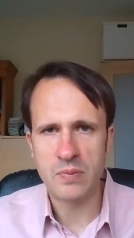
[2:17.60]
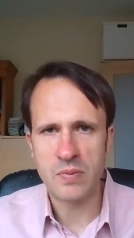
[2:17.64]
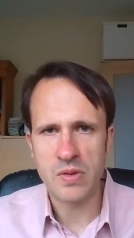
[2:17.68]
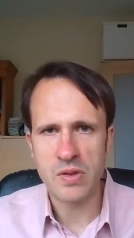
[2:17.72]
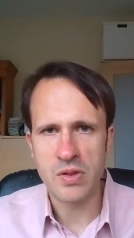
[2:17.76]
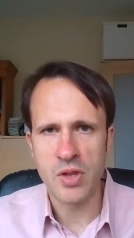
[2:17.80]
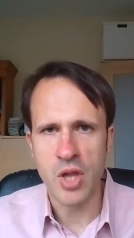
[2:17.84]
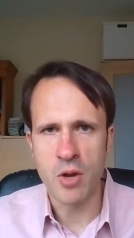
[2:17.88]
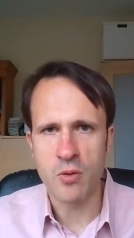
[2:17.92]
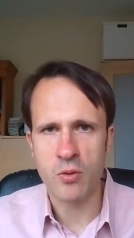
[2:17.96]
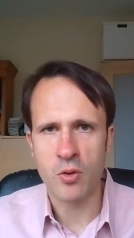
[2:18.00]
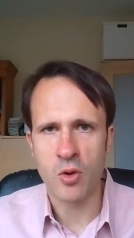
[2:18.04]

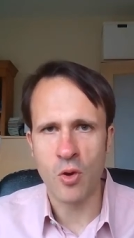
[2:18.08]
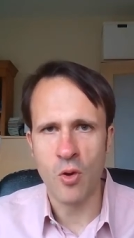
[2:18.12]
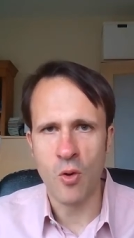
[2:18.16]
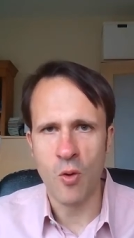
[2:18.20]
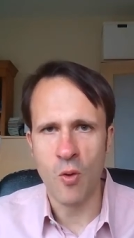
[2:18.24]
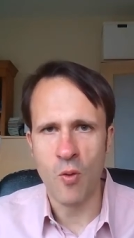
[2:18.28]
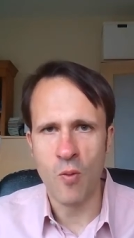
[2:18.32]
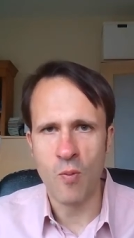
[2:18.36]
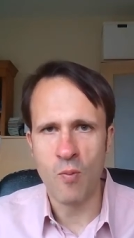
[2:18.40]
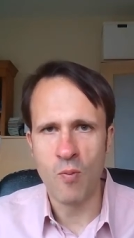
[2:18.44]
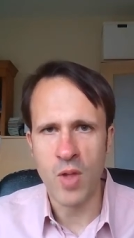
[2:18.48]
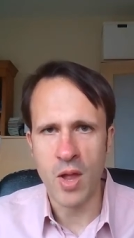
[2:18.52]

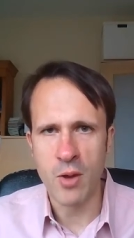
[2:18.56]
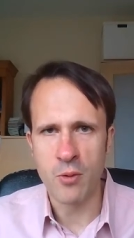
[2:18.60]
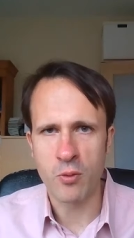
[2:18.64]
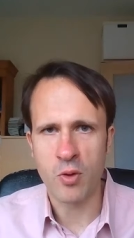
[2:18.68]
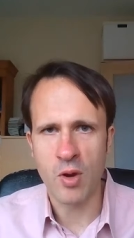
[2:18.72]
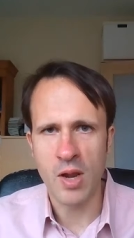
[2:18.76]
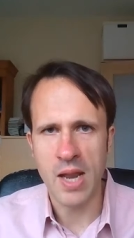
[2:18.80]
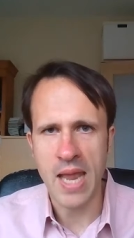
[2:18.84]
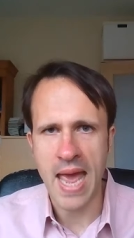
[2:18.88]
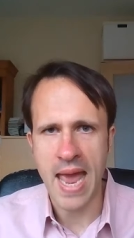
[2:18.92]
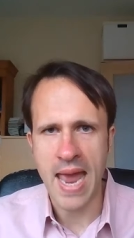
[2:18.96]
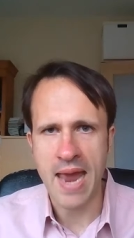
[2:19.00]

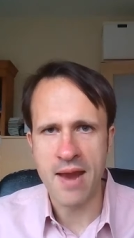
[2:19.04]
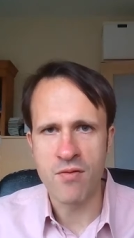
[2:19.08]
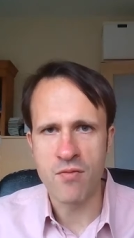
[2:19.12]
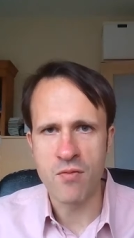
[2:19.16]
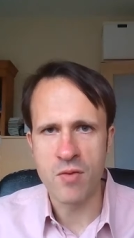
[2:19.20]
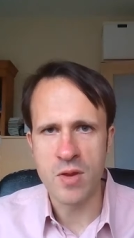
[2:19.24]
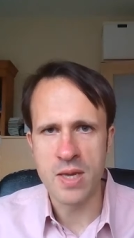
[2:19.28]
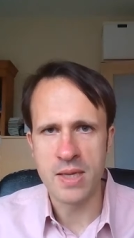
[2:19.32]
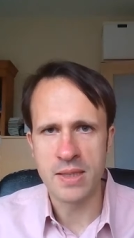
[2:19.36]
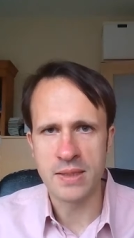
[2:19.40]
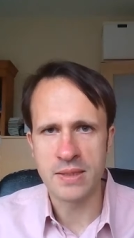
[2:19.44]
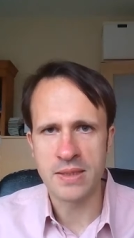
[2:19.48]
local
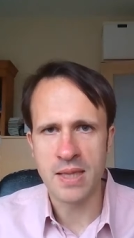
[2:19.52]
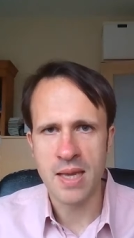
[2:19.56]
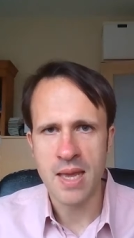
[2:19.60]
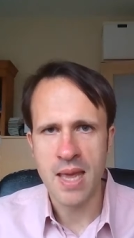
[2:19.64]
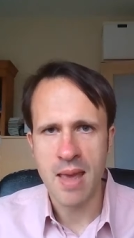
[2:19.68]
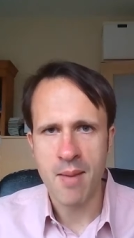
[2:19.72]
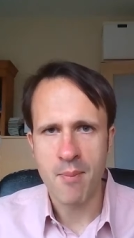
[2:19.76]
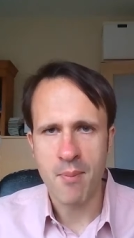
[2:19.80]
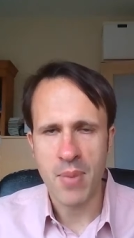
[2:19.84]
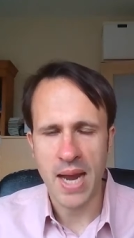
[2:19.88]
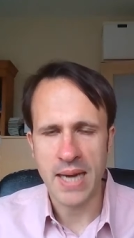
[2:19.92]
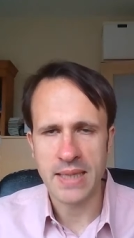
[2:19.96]
areas,
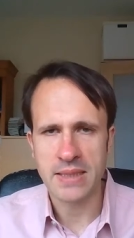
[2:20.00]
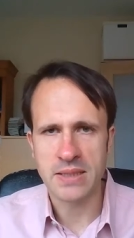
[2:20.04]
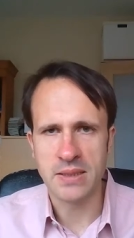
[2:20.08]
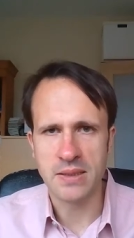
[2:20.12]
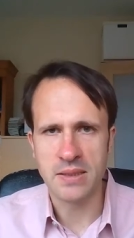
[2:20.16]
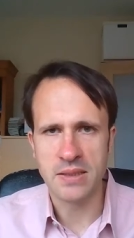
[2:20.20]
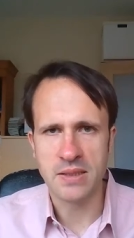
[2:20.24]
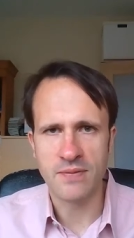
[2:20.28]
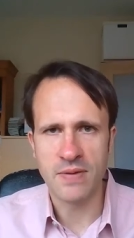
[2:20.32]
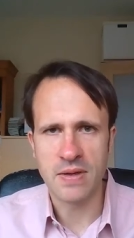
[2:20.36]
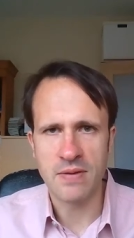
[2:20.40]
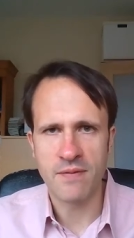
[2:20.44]

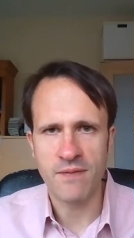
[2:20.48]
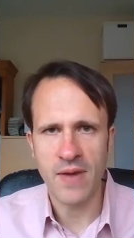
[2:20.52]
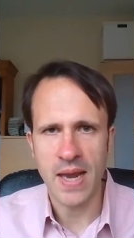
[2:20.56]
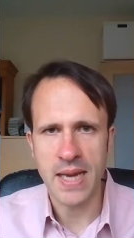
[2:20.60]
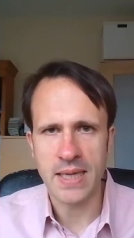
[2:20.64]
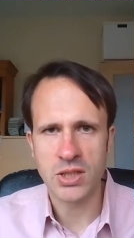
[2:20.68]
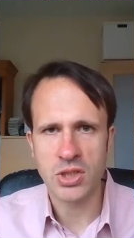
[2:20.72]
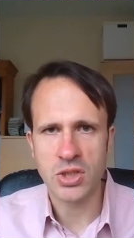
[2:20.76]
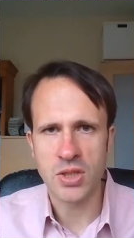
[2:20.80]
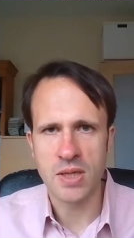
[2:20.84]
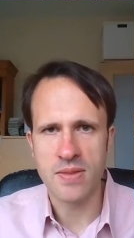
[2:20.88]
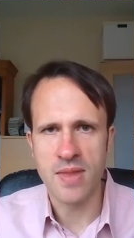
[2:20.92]
patterns of
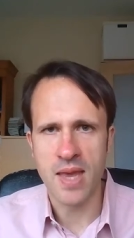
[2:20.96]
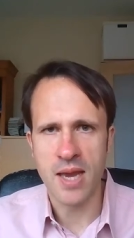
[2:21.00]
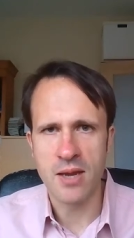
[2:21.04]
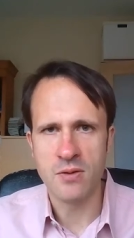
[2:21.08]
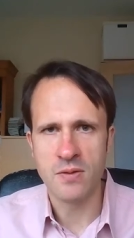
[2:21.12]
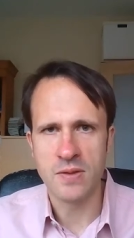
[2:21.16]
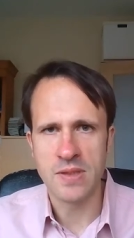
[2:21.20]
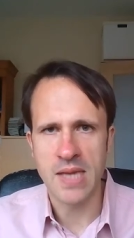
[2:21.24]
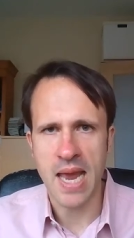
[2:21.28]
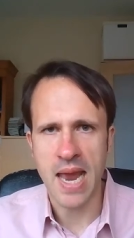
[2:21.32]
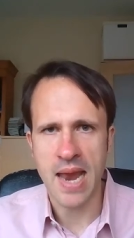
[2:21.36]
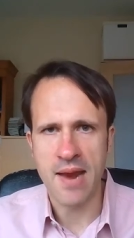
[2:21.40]
infection in
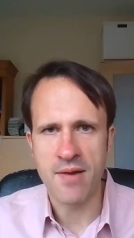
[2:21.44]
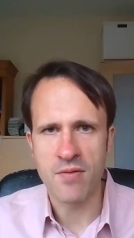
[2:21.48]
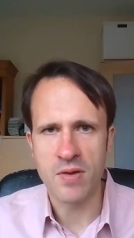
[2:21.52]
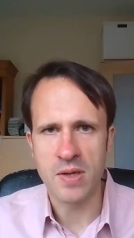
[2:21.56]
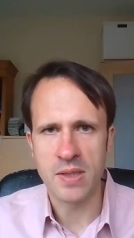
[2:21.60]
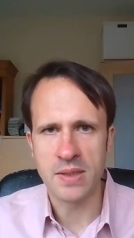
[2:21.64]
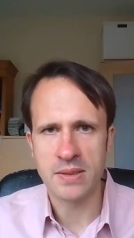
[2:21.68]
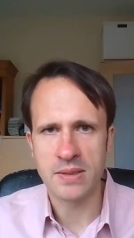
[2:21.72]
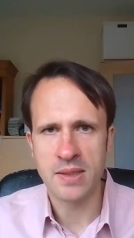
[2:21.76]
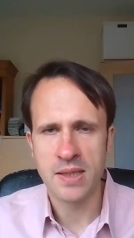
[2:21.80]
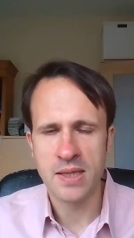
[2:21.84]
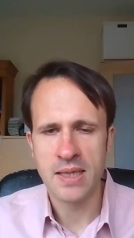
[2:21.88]
those
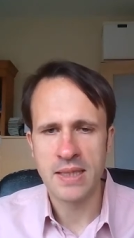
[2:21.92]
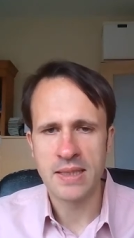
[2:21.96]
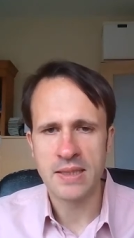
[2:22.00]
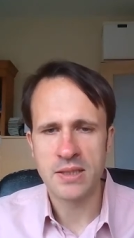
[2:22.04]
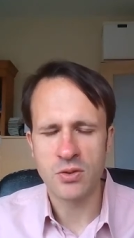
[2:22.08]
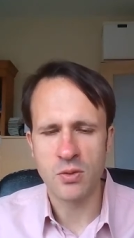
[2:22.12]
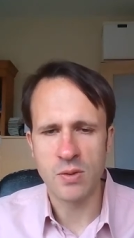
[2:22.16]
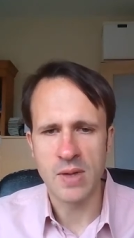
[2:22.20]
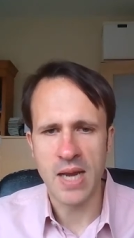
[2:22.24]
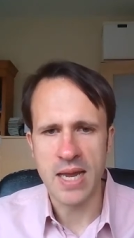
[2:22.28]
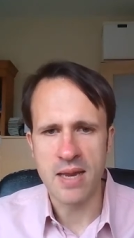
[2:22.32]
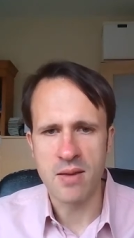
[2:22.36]
areas
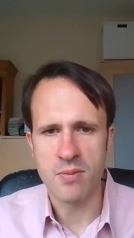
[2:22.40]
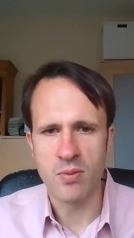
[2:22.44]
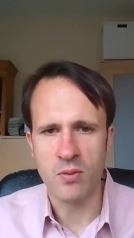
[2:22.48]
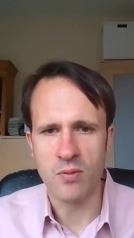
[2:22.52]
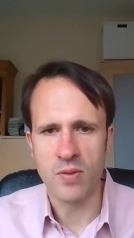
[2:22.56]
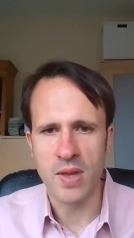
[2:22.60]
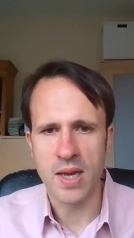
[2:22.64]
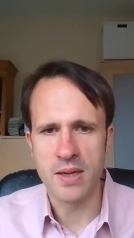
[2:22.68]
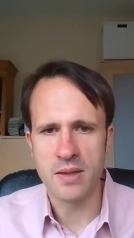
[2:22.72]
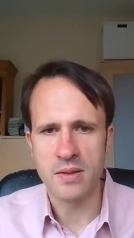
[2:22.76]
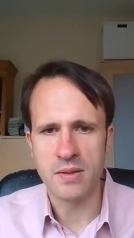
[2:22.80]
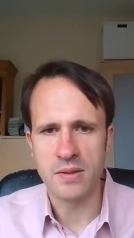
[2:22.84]
to enable
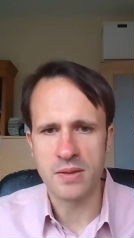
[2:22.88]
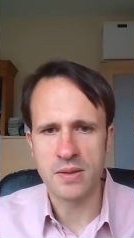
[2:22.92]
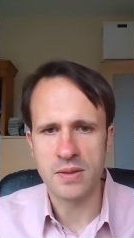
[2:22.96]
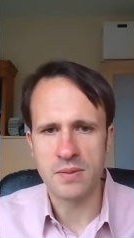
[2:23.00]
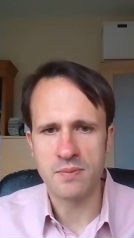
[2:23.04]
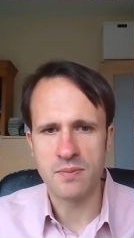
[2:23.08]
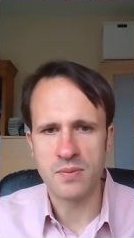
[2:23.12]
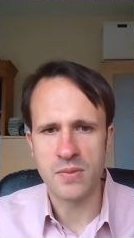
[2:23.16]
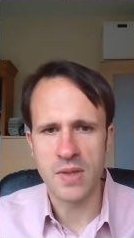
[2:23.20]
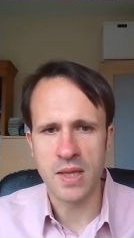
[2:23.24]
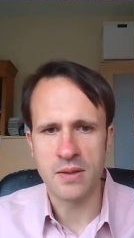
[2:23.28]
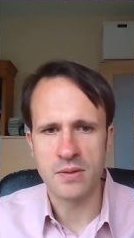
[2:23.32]
those
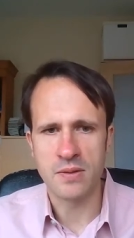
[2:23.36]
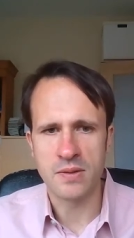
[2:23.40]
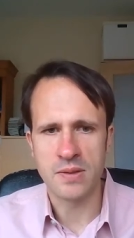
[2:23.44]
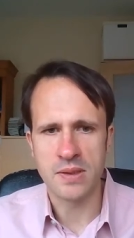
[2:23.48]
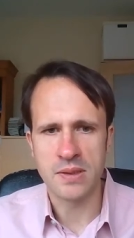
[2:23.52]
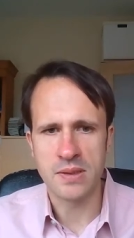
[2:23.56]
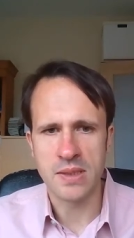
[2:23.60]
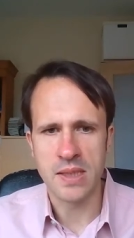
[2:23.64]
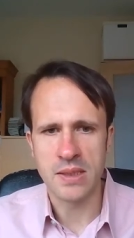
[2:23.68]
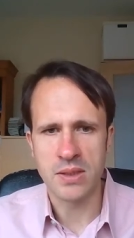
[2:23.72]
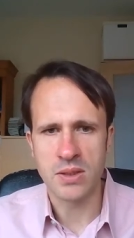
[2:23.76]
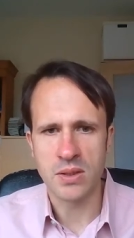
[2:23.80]

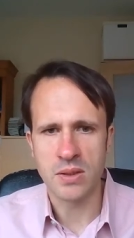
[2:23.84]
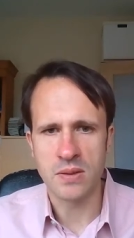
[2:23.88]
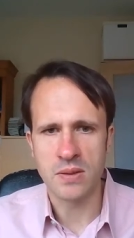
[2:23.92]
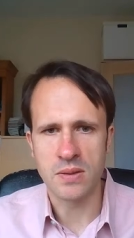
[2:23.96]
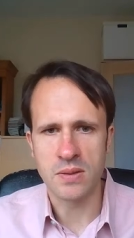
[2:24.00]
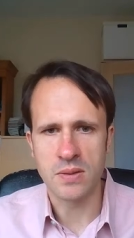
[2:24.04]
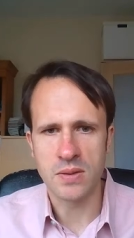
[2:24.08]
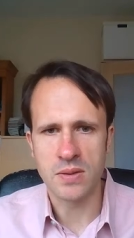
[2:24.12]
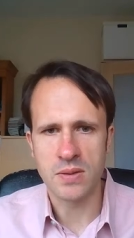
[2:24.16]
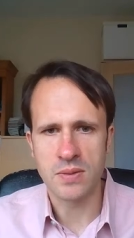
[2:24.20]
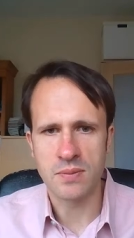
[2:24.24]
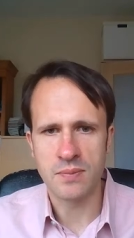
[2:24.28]

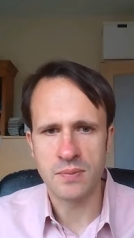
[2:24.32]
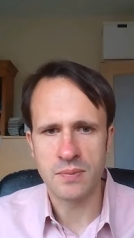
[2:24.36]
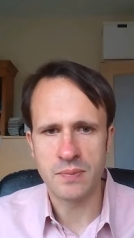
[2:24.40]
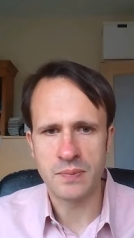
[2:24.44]
decisions.